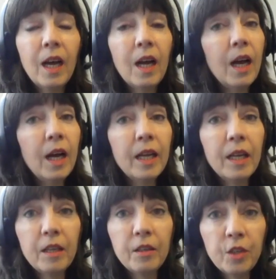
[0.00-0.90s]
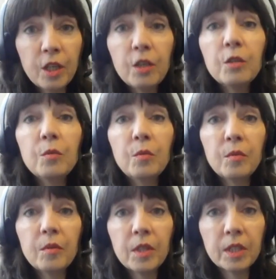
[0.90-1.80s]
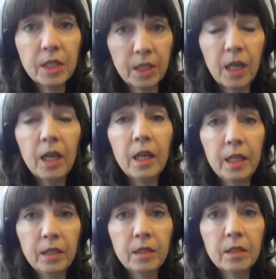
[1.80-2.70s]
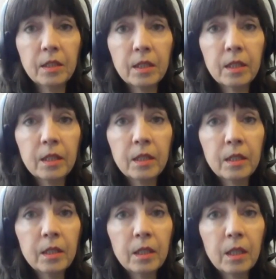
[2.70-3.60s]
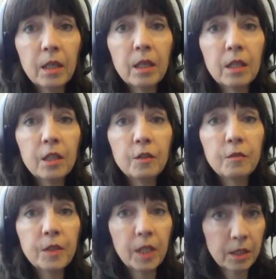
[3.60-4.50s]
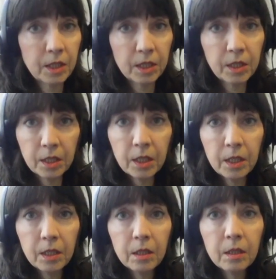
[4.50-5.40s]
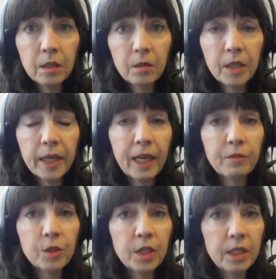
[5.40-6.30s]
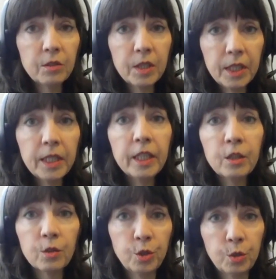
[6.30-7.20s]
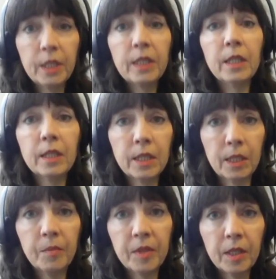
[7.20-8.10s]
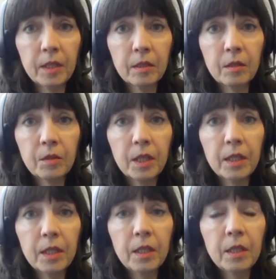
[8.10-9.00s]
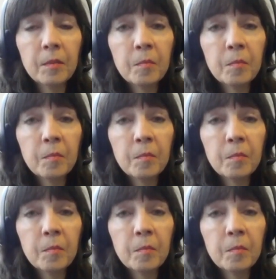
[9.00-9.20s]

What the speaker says: I know the signs of toxicity, okay, after either eating or drinking something, okay?